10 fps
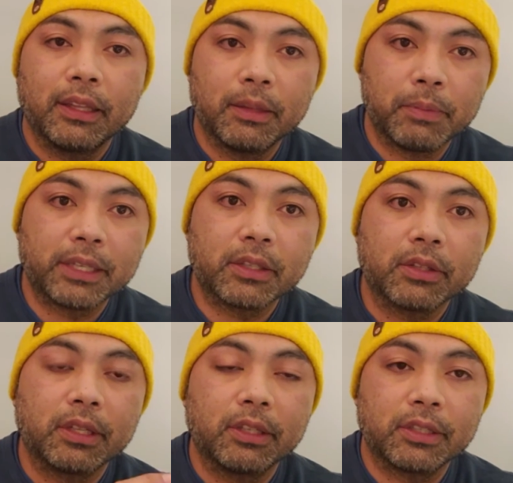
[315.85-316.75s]
the
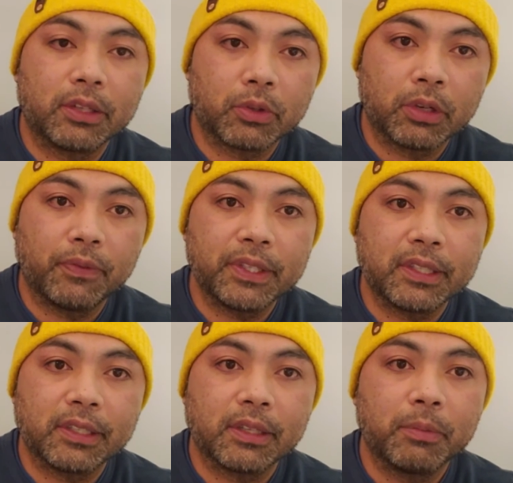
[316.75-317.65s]
muscles in the central nervous
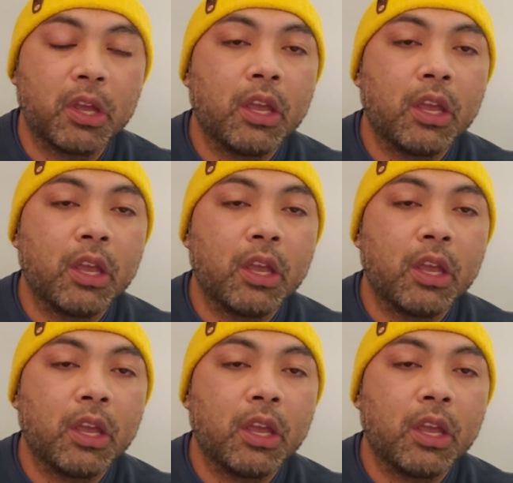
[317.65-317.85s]
system.